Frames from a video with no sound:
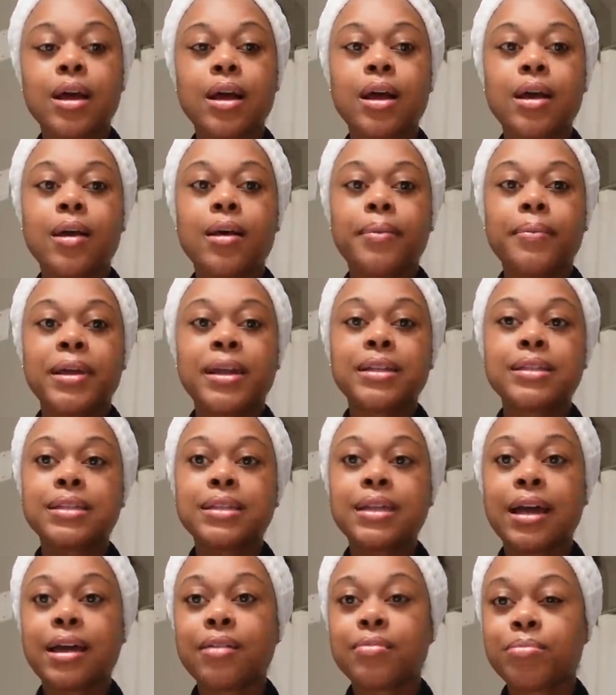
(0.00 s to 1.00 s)
um,
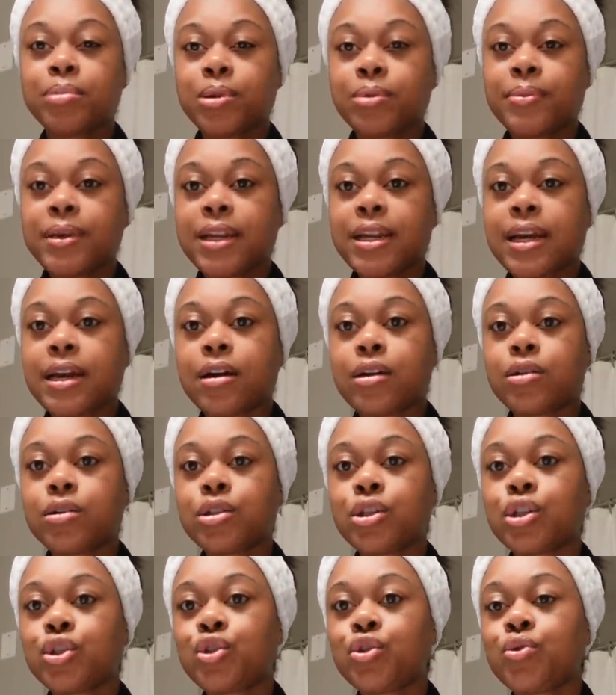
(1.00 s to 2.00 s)
inside of
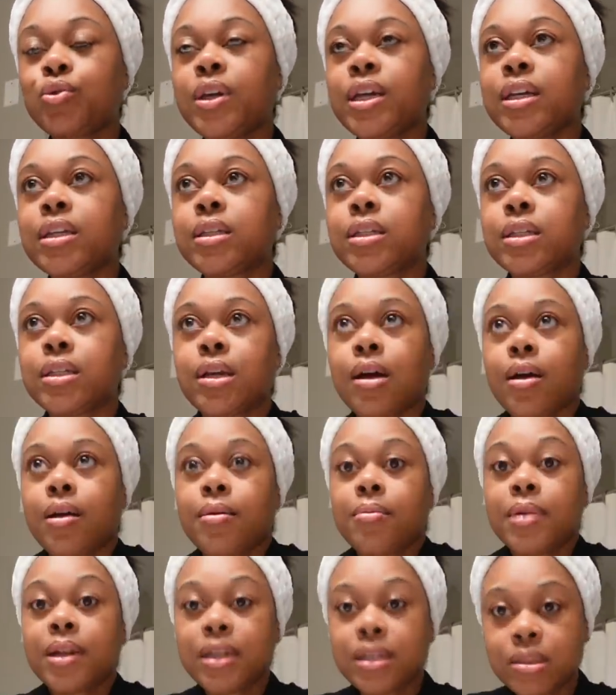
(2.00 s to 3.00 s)
Bloomingdale's to get
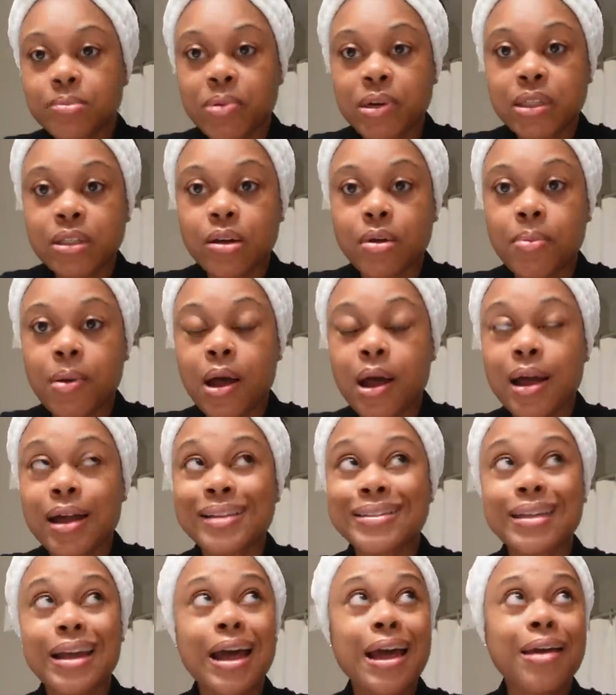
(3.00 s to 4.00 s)
some Nespresso
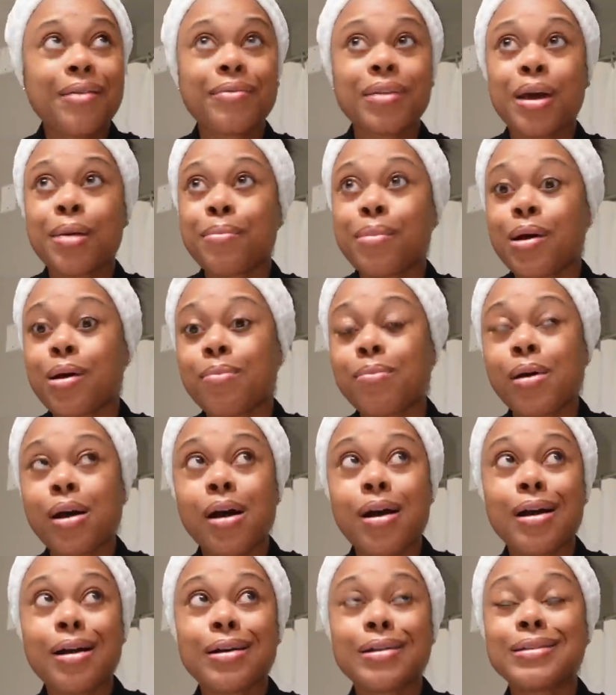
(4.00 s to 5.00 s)
pods. I have not bought
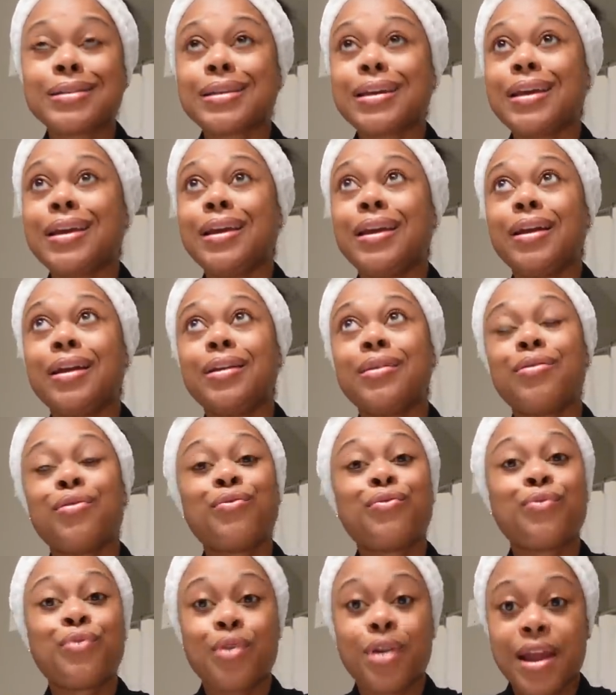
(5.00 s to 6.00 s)
pods in
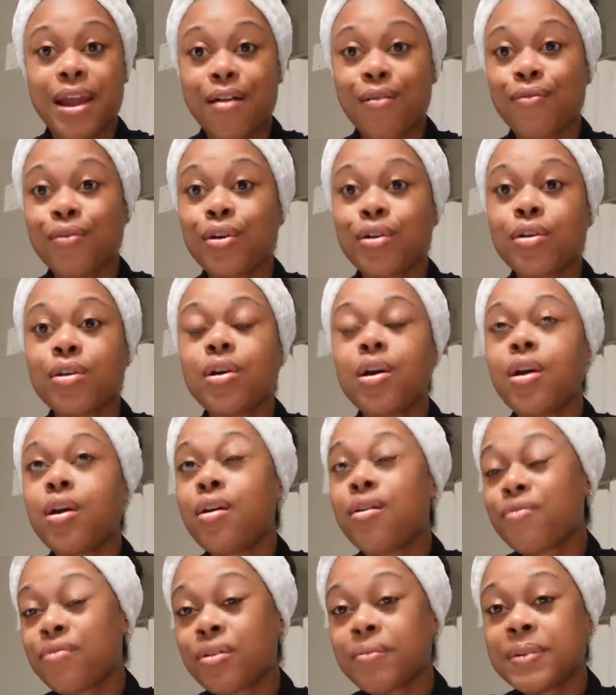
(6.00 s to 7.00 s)
forever
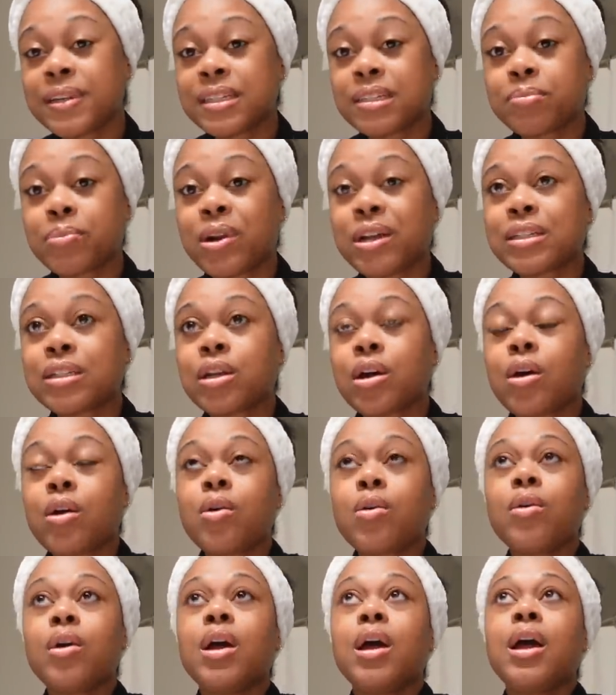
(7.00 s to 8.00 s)
from
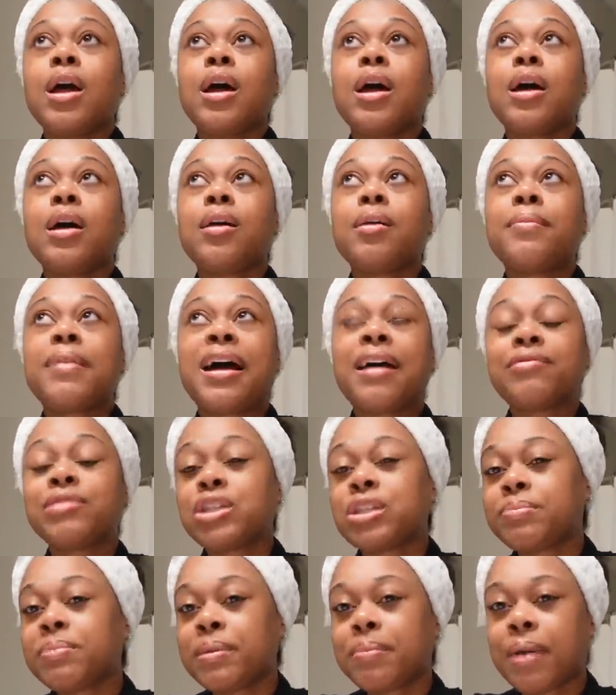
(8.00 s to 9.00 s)
Nespresso. Um, I've
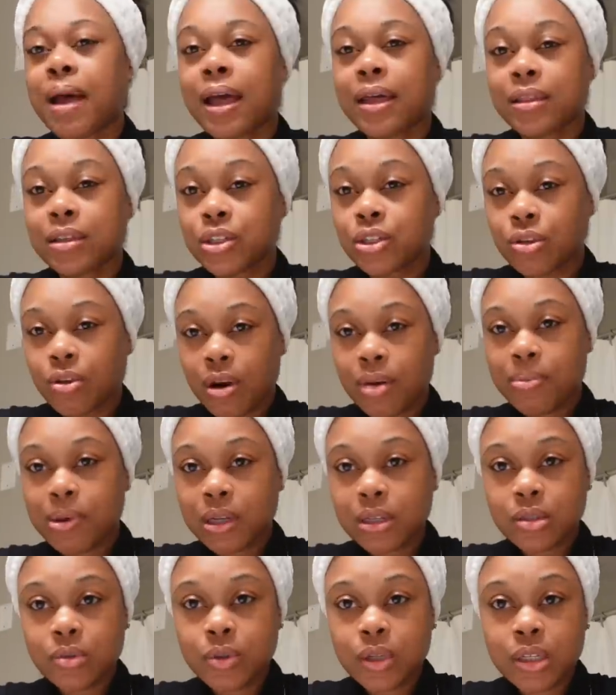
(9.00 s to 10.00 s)
just been buying the
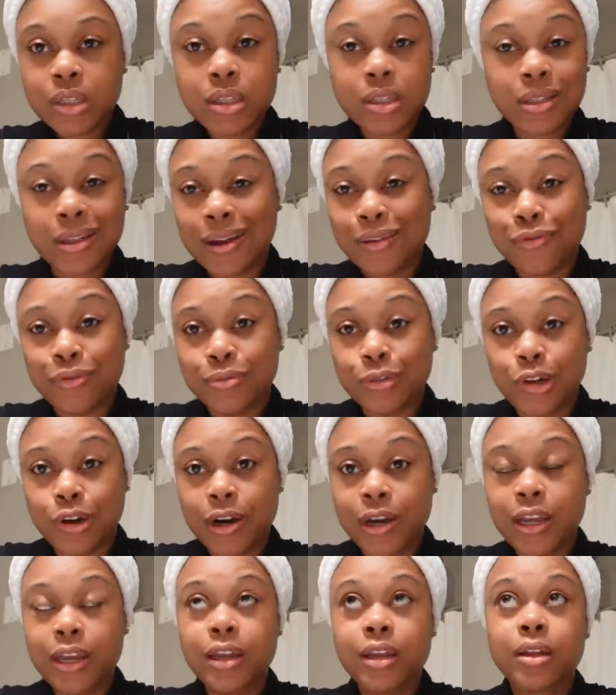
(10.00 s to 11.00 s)
Starbucks ones like from
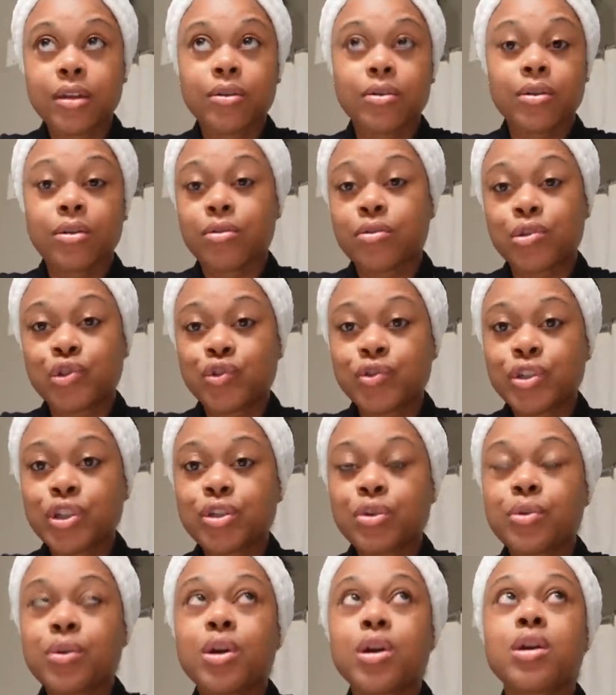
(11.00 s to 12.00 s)
Target or the grocery
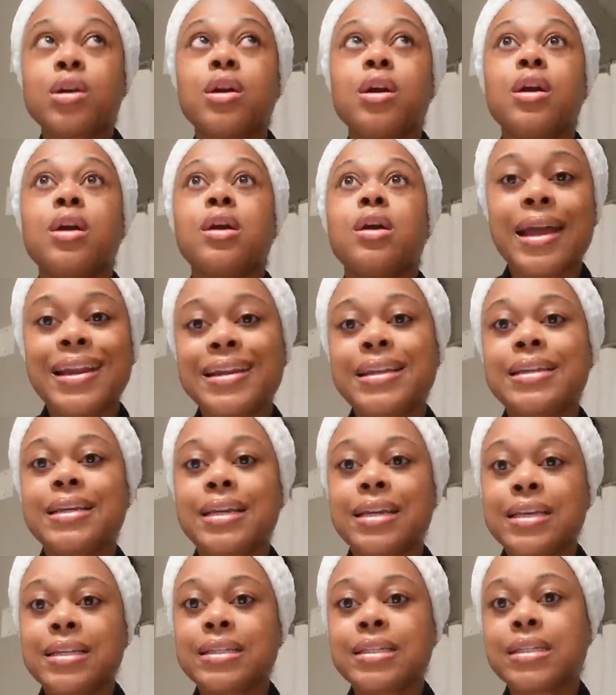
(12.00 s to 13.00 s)
store. I need to
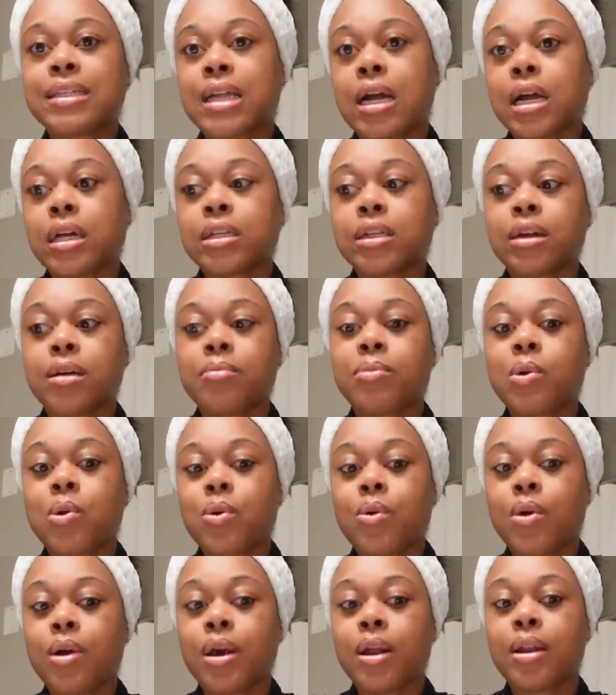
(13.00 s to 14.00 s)
get stocked up
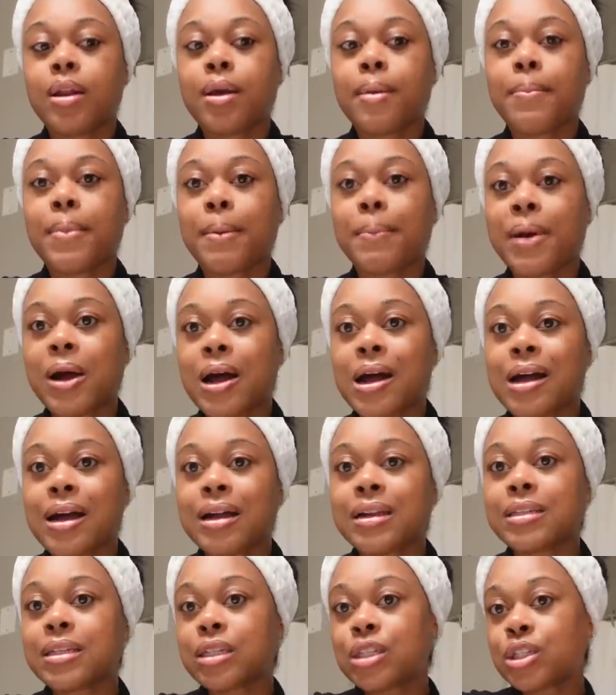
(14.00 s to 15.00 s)
on my
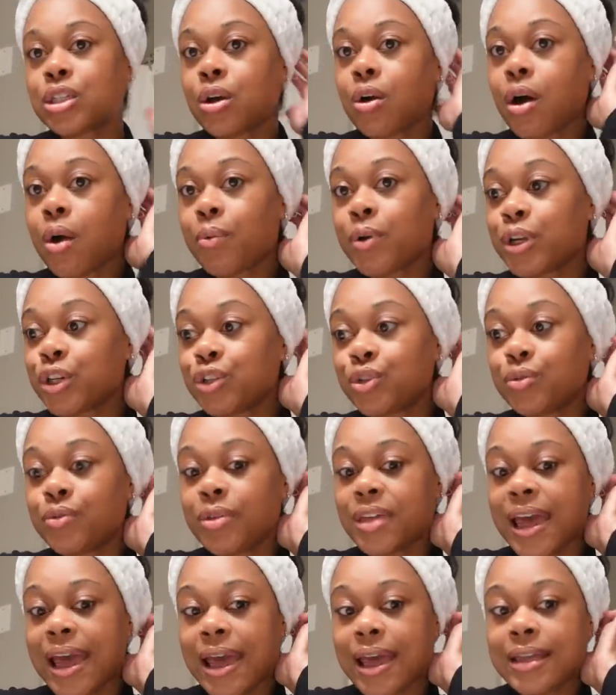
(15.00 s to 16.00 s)
pods. So I want to do
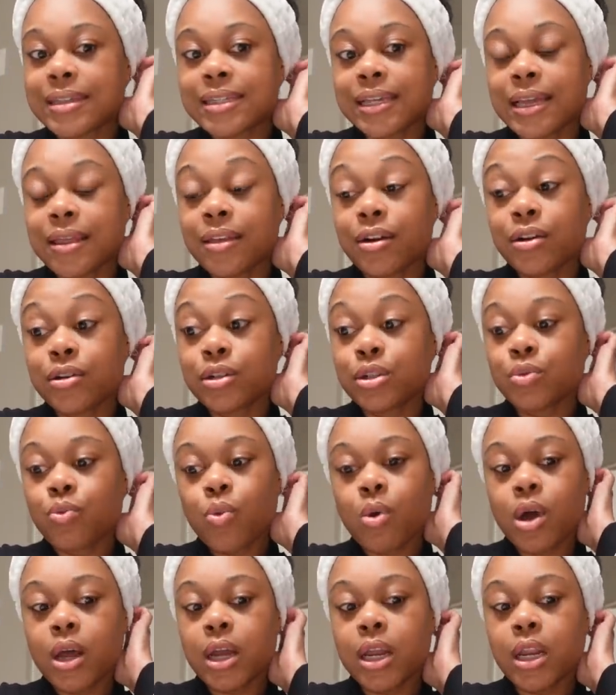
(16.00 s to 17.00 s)
that. And there's
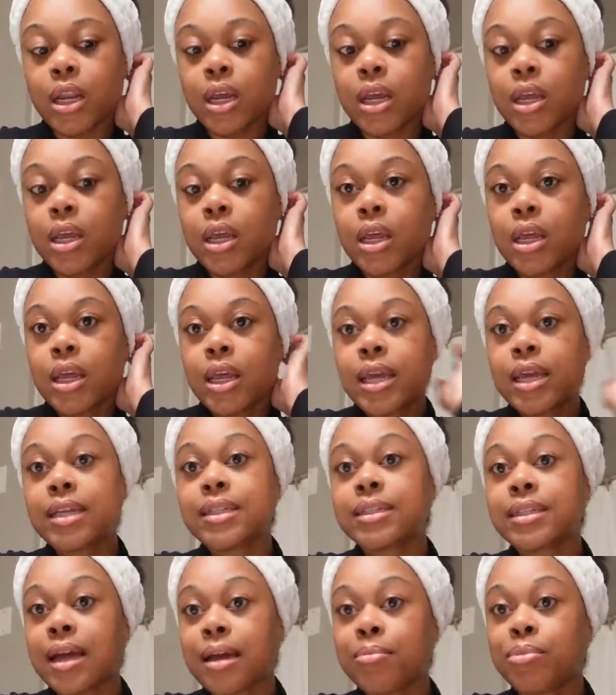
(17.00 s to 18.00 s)
one
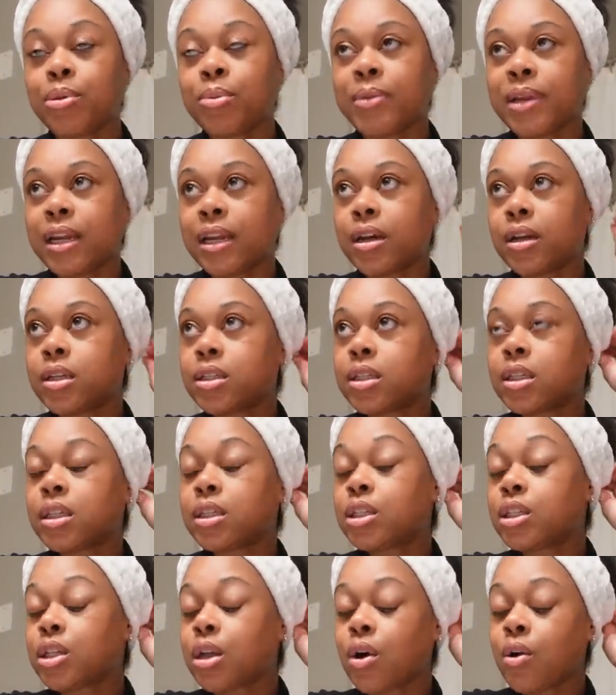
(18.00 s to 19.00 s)
inside Bloomingdale's.
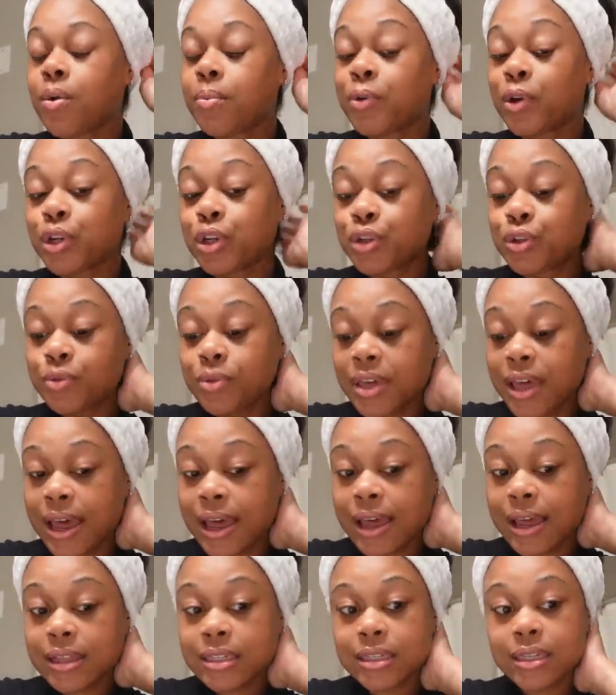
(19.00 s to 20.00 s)
So I'm going to do
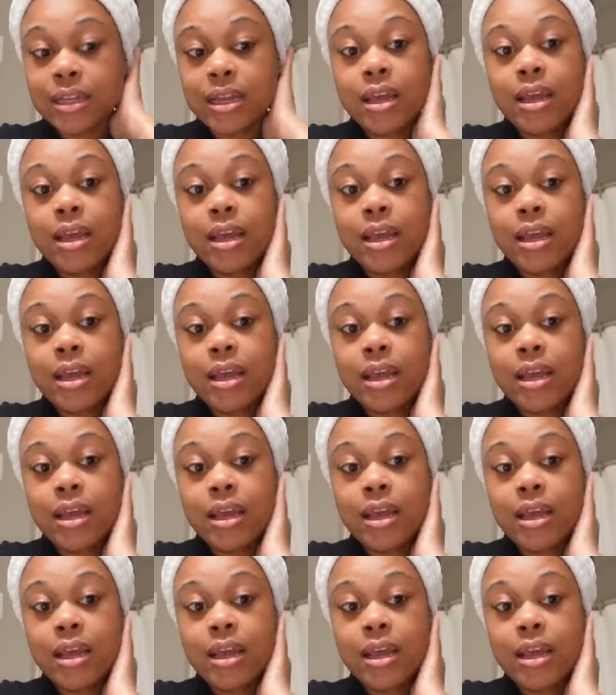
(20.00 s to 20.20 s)
that